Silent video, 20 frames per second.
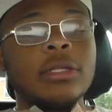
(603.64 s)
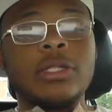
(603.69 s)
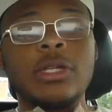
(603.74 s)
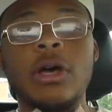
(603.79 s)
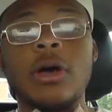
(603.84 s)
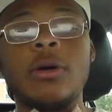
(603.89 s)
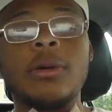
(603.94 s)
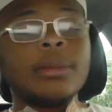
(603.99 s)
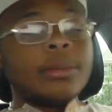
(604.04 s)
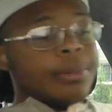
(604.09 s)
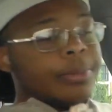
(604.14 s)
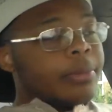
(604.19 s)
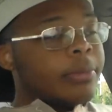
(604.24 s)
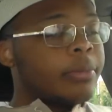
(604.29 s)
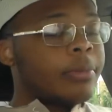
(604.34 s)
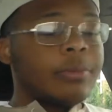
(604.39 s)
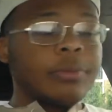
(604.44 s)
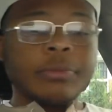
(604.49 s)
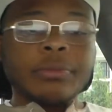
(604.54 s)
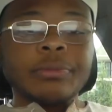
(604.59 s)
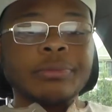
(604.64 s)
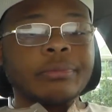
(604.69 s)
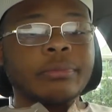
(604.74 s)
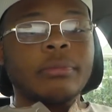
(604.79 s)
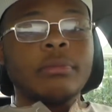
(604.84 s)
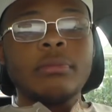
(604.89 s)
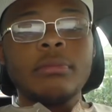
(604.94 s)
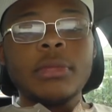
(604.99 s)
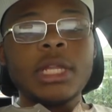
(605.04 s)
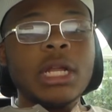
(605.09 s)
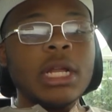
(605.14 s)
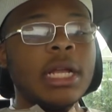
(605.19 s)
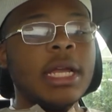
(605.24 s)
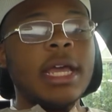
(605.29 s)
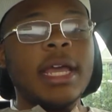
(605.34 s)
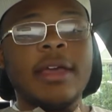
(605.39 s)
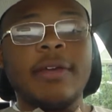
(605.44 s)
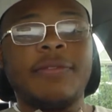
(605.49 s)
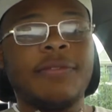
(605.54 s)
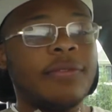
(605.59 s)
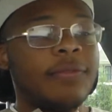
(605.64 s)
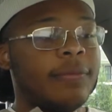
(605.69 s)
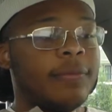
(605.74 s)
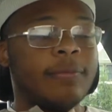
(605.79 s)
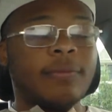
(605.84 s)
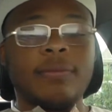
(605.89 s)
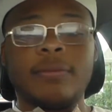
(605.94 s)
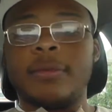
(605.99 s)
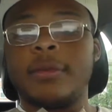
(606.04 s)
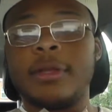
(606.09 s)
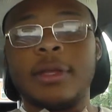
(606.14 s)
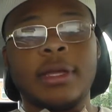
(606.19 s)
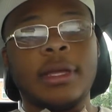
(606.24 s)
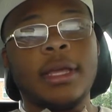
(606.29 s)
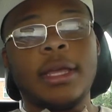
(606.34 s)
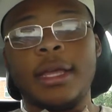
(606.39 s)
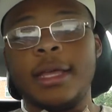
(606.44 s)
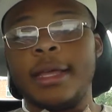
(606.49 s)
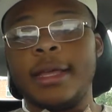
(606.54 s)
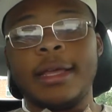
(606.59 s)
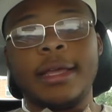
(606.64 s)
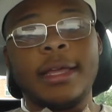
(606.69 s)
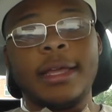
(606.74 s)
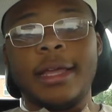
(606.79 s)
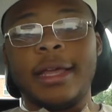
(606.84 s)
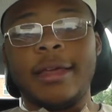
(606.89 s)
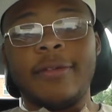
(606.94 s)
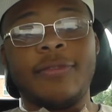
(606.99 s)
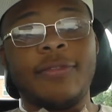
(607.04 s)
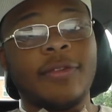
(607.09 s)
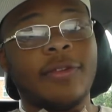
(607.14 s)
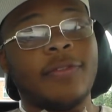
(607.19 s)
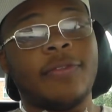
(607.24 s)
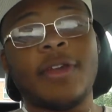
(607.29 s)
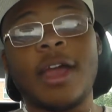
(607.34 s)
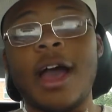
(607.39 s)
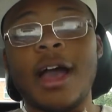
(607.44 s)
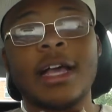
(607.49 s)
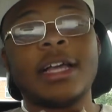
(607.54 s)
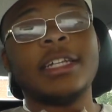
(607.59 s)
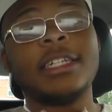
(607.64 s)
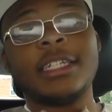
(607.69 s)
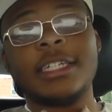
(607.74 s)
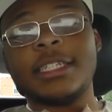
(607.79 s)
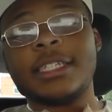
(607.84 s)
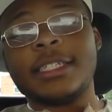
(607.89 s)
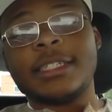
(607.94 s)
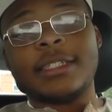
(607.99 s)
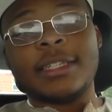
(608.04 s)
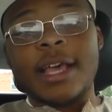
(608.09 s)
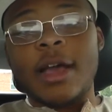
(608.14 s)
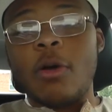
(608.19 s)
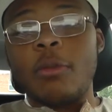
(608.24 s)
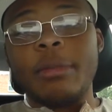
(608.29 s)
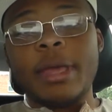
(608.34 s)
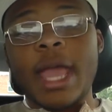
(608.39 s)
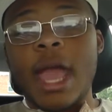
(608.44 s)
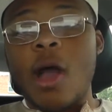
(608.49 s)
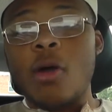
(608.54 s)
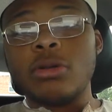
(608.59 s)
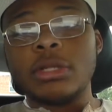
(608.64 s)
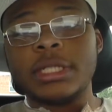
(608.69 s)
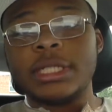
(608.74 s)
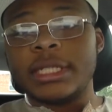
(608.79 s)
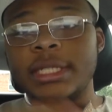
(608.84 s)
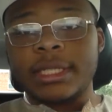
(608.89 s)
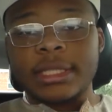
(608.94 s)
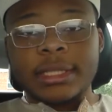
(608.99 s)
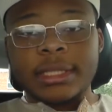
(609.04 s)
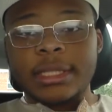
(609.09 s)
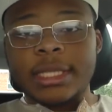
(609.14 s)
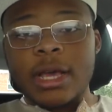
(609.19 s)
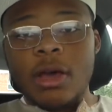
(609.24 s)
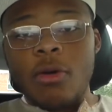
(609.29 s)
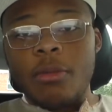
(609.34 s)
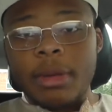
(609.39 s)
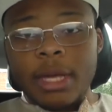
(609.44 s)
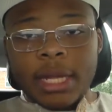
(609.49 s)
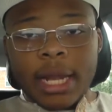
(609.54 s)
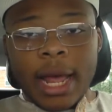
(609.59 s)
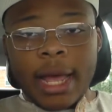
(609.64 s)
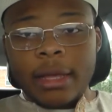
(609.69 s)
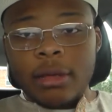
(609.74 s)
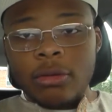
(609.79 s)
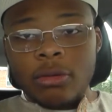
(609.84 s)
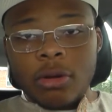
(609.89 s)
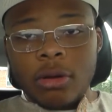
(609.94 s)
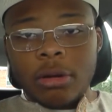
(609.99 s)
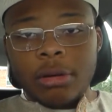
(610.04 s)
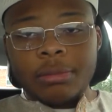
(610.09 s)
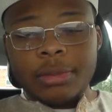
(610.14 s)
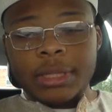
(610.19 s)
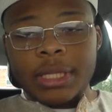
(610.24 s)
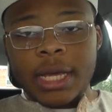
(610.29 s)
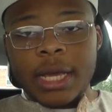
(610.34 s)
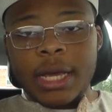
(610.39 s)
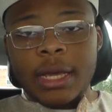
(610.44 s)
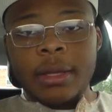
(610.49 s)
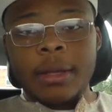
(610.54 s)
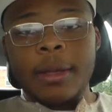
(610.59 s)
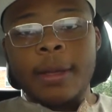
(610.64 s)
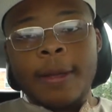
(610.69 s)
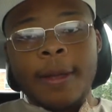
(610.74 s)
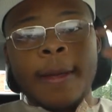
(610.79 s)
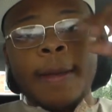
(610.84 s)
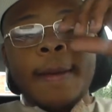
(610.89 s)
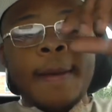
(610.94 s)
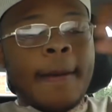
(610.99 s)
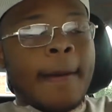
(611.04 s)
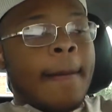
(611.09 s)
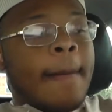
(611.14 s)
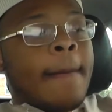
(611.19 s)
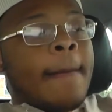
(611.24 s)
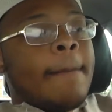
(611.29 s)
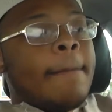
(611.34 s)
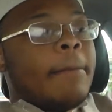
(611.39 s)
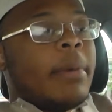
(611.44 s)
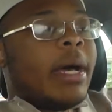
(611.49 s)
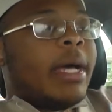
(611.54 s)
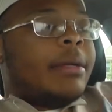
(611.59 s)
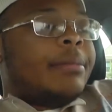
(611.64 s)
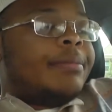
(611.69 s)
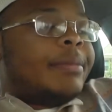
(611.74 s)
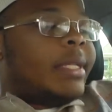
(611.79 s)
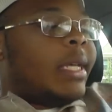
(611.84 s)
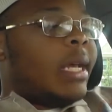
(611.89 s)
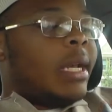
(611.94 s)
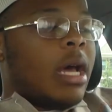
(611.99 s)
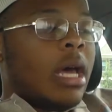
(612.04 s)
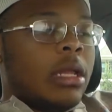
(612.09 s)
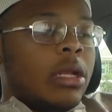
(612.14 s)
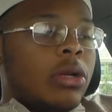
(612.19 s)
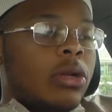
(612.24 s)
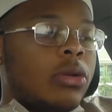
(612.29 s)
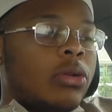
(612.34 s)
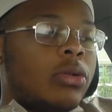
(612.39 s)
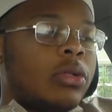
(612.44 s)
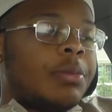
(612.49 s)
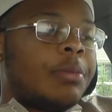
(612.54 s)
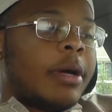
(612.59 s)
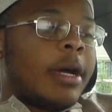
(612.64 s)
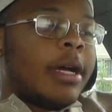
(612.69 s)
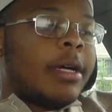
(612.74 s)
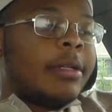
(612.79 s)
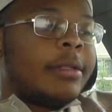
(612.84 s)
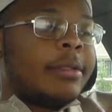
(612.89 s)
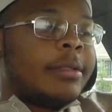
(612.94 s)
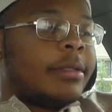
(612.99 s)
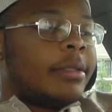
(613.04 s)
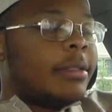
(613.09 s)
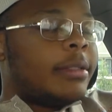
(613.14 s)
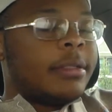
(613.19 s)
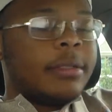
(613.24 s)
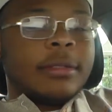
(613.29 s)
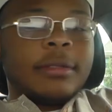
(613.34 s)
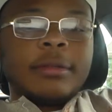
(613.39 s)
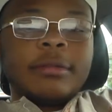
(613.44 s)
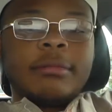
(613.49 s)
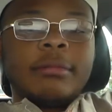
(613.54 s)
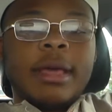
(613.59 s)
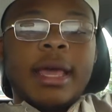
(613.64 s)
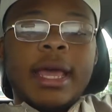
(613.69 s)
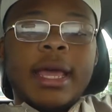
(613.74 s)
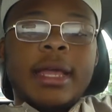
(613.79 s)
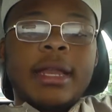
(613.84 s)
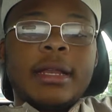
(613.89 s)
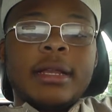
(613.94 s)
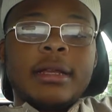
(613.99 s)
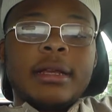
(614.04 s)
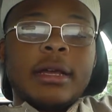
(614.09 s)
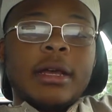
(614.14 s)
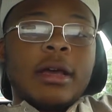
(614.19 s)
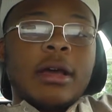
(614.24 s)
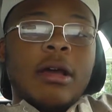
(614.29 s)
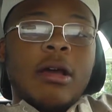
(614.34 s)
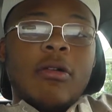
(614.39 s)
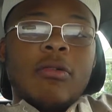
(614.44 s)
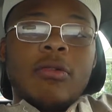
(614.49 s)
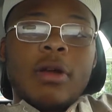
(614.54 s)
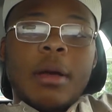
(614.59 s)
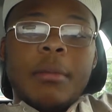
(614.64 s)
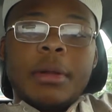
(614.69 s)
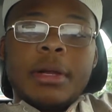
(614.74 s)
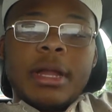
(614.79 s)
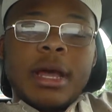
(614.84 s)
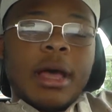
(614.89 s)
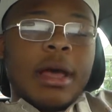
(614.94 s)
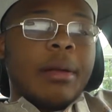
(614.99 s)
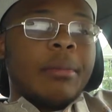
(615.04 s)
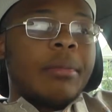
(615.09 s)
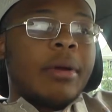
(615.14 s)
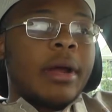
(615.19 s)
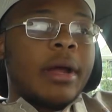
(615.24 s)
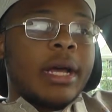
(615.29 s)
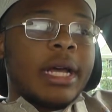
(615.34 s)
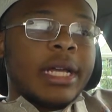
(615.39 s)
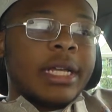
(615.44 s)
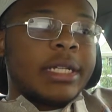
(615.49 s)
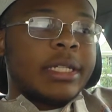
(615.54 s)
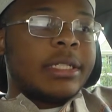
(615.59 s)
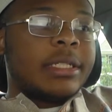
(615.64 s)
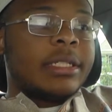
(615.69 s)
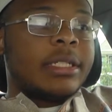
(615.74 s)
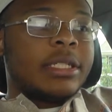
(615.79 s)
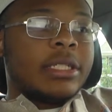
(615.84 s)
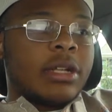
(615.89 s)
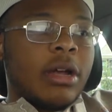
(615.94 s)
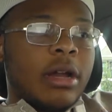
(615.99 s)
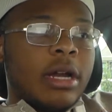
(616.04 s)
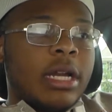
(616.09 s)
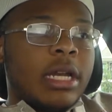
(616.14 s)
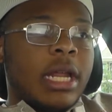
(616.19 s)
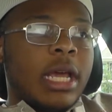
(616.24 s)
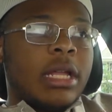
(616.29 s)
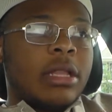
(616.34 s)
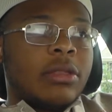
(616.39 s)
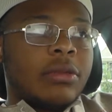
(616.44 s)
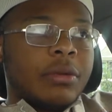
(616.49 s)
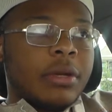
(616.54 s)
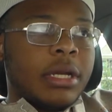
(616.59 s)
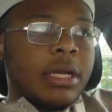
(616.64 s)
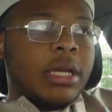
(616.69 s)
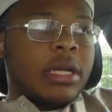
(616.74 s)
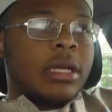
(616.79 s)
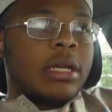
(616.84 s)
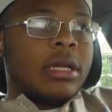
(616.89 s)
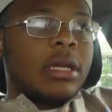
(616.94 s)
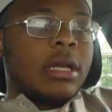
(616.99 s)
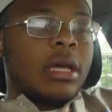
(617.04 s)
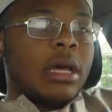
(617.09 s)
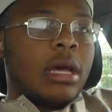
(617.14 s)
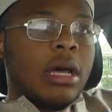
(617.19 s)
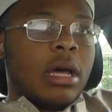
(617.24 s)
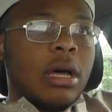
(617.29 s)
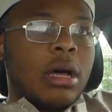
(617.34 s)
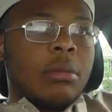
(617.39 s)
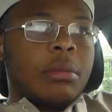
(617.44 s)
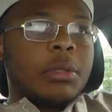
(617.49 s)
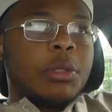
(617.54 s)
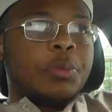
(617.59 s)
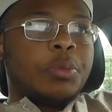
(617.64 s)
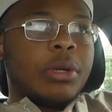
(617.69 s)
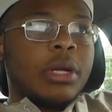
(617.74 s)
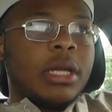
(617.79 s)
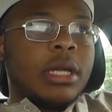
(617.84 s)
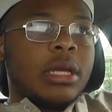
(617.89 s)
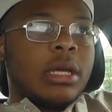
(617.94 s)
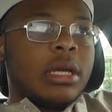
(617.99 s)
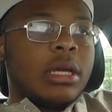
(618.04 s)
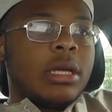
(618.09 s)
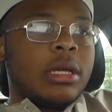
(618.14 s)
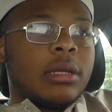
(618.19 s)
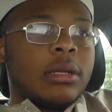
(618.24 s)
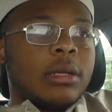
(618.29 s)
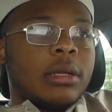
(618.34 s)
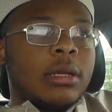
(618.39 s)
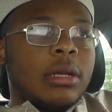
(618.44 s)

So if if if y'all could just help me out and just tell me like, you know what I'm saying? But in other news, bruh, man, Ramadan, bruh, the start of day three, um, it's pretty good.